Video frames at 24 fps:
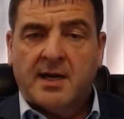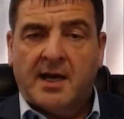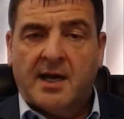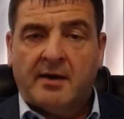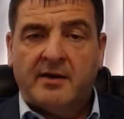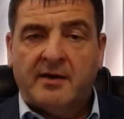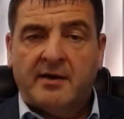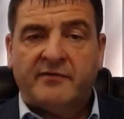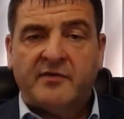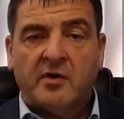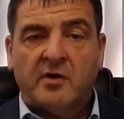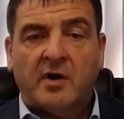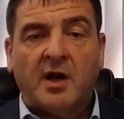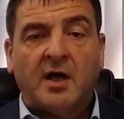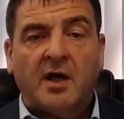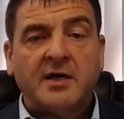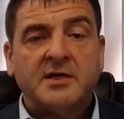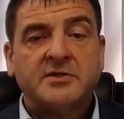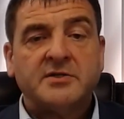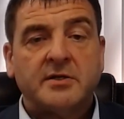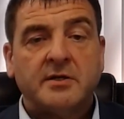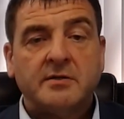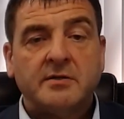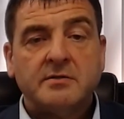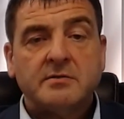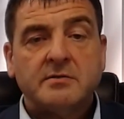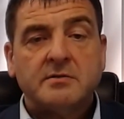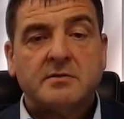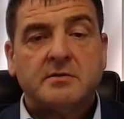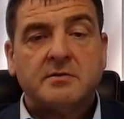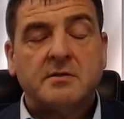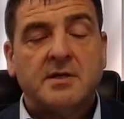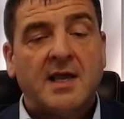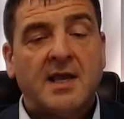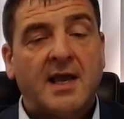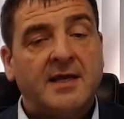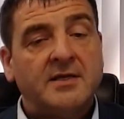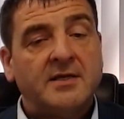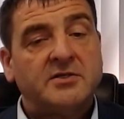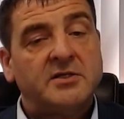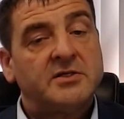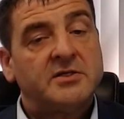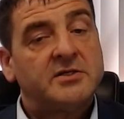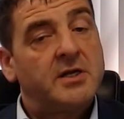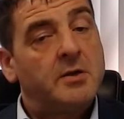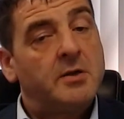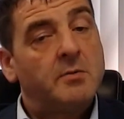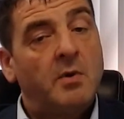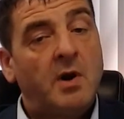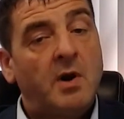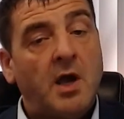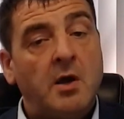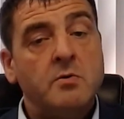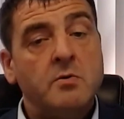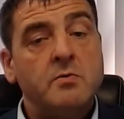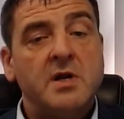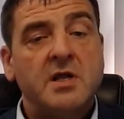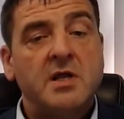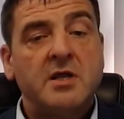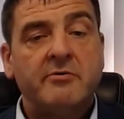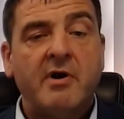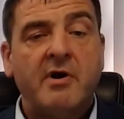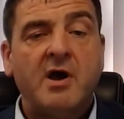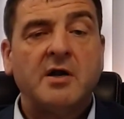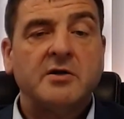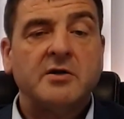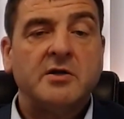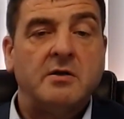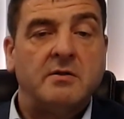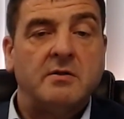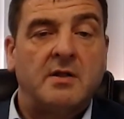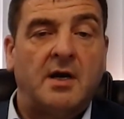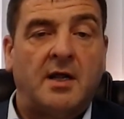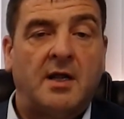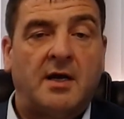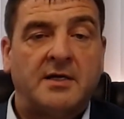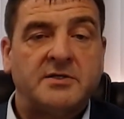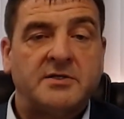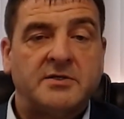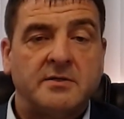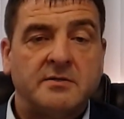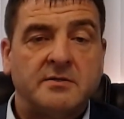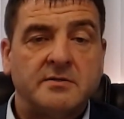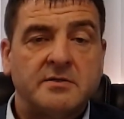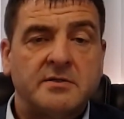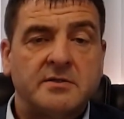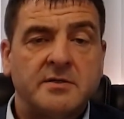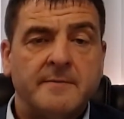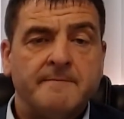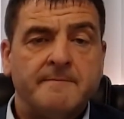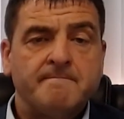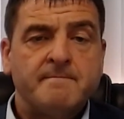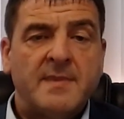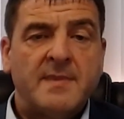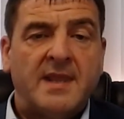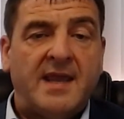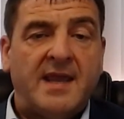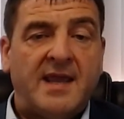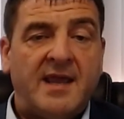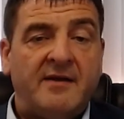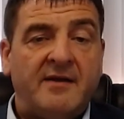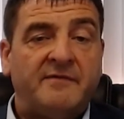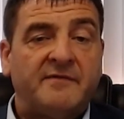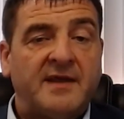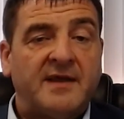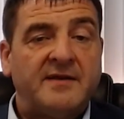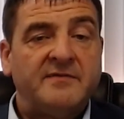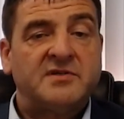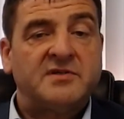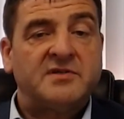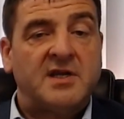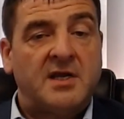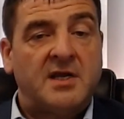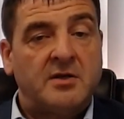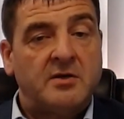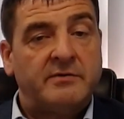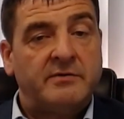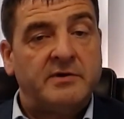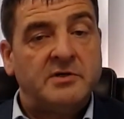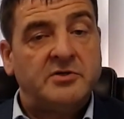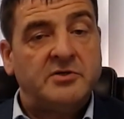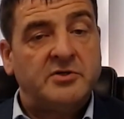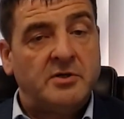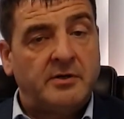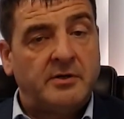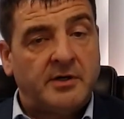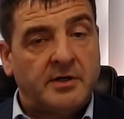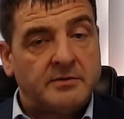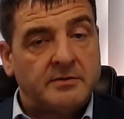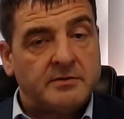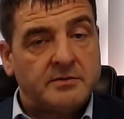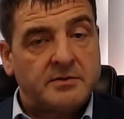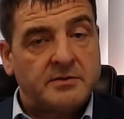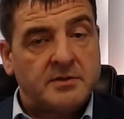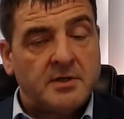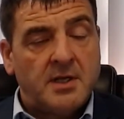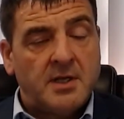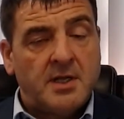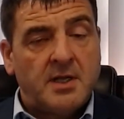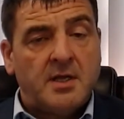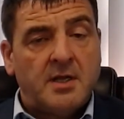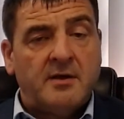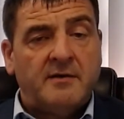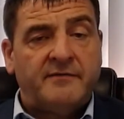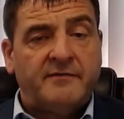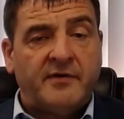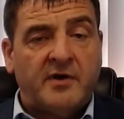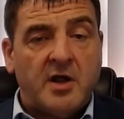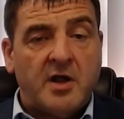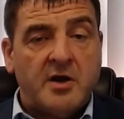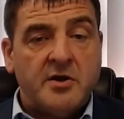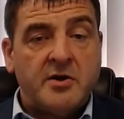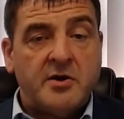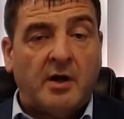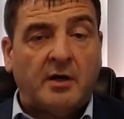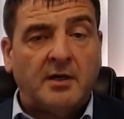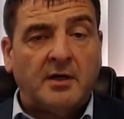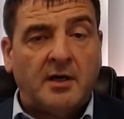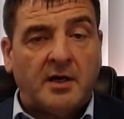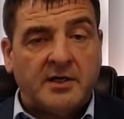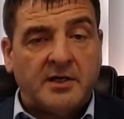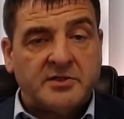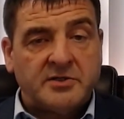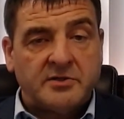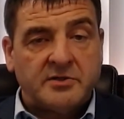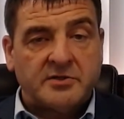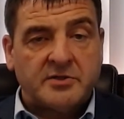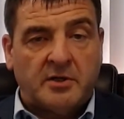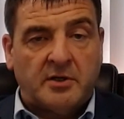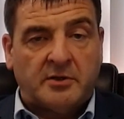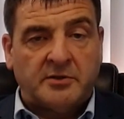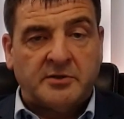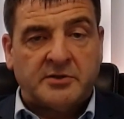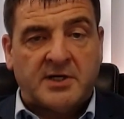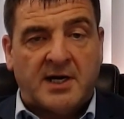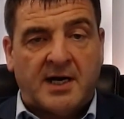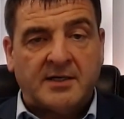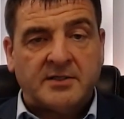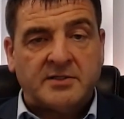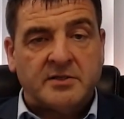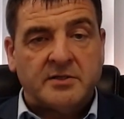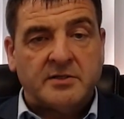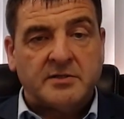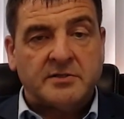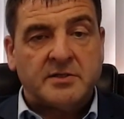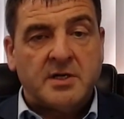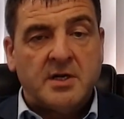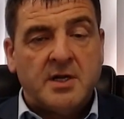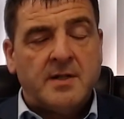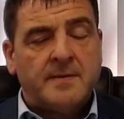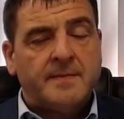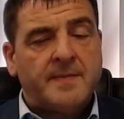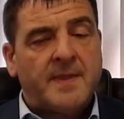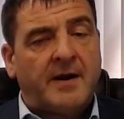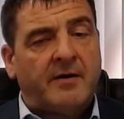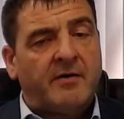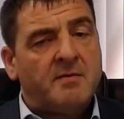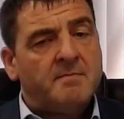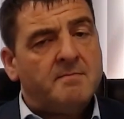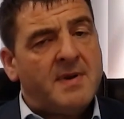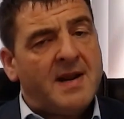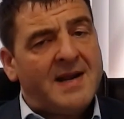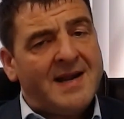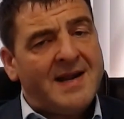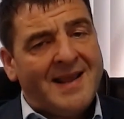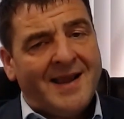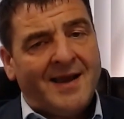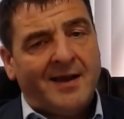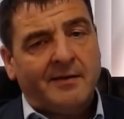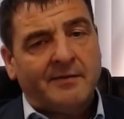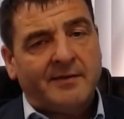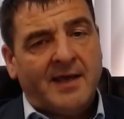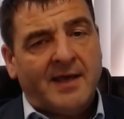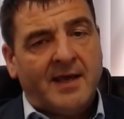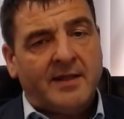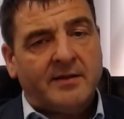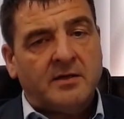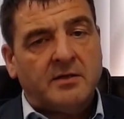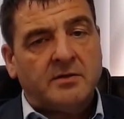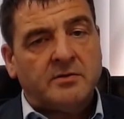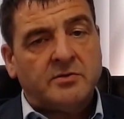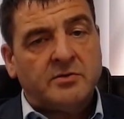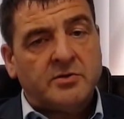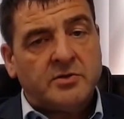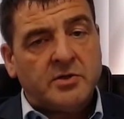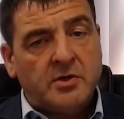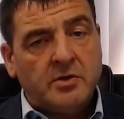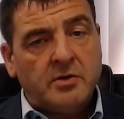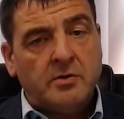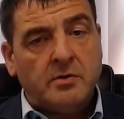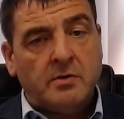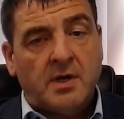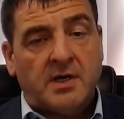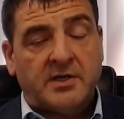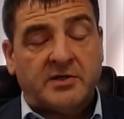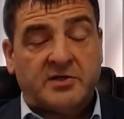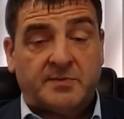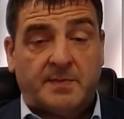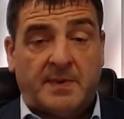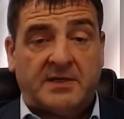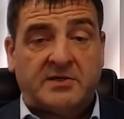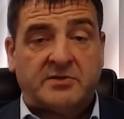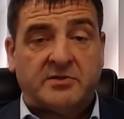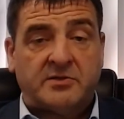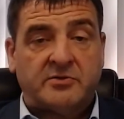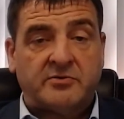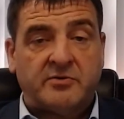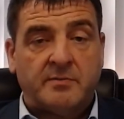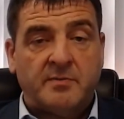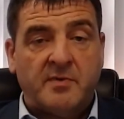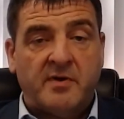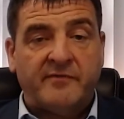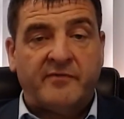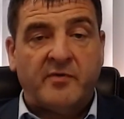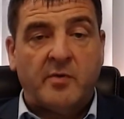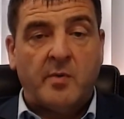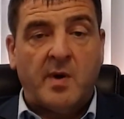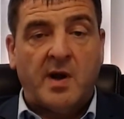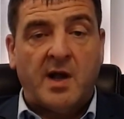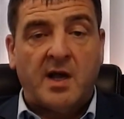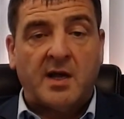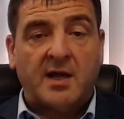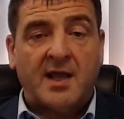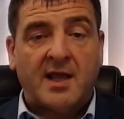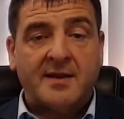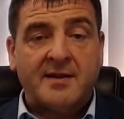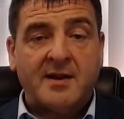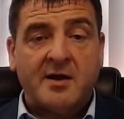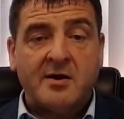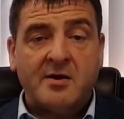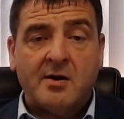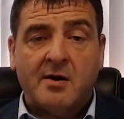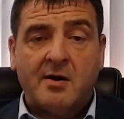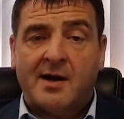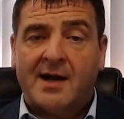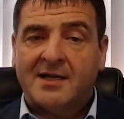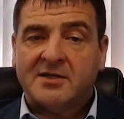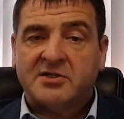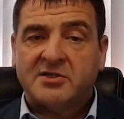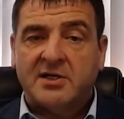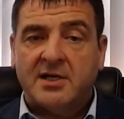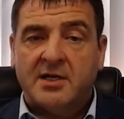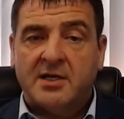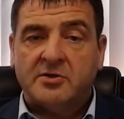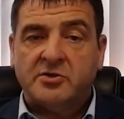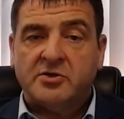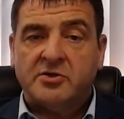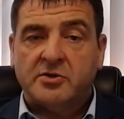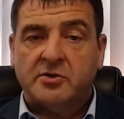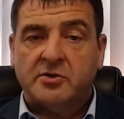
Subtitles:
Now, if you're licensed, the HSE will only grant you the license if they've seen your insurance. For non-licensed contractors, there are many out there that do asbestos removal work and they're not actually